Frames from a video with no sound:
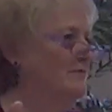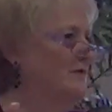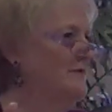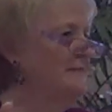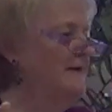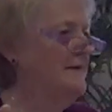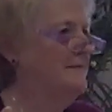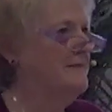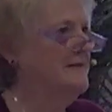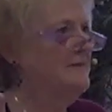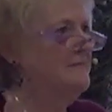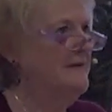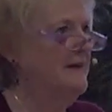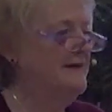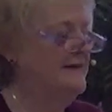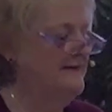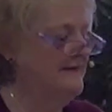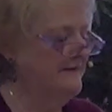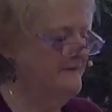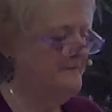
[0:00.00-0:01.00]
We'll be able to
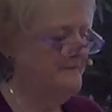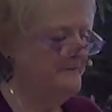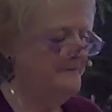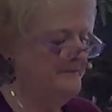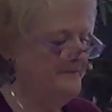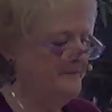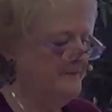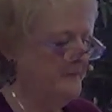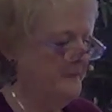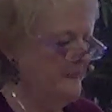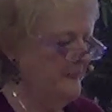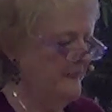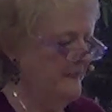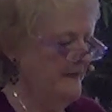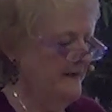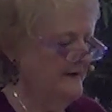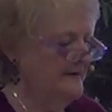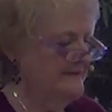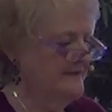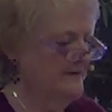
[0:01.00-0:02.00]
make it.
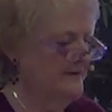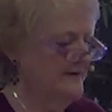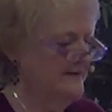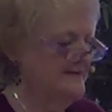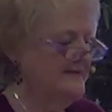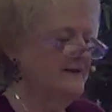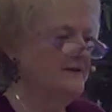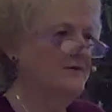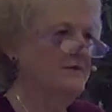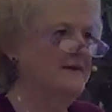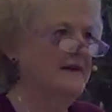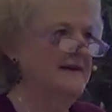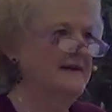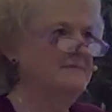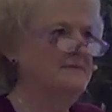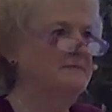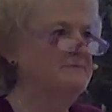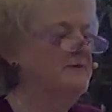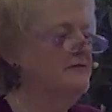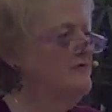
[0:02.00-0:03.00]
So I said,
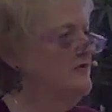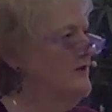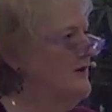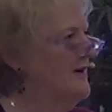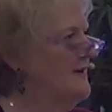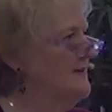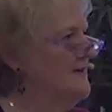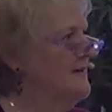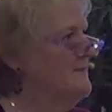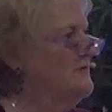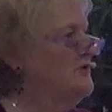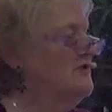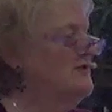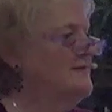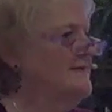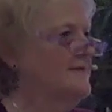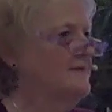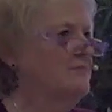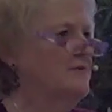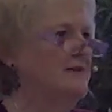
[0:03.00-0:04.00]
okay. But before I hung up, she
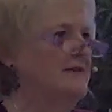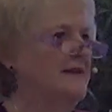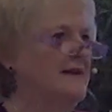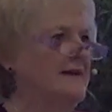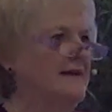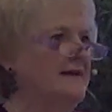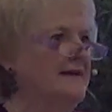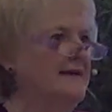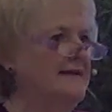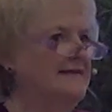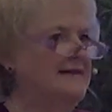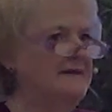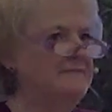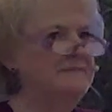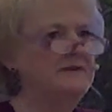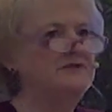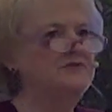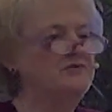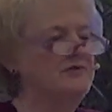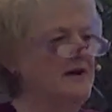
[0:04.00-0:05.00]
said, well, let
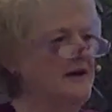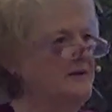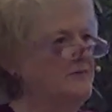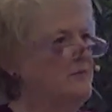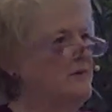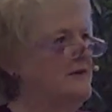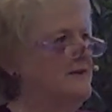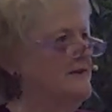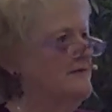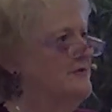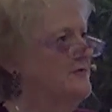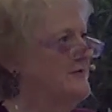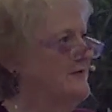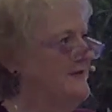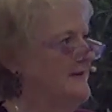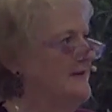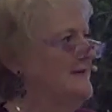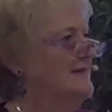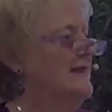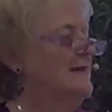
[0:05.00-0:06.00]
me try one other
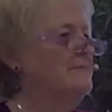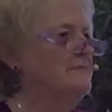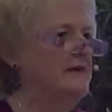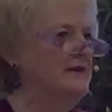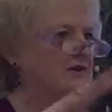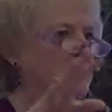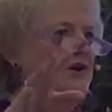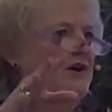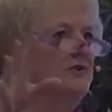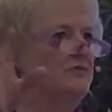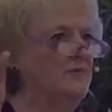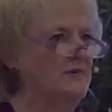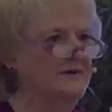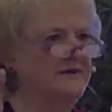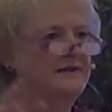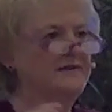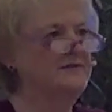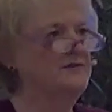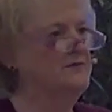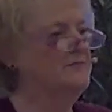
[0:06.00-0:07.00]
thing. Let me call
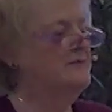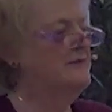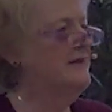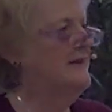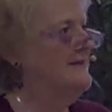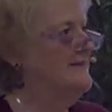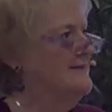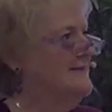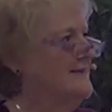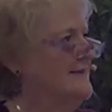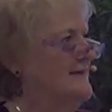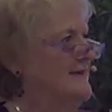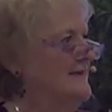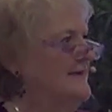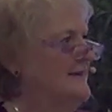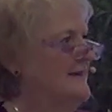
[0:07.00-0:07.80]
one other place.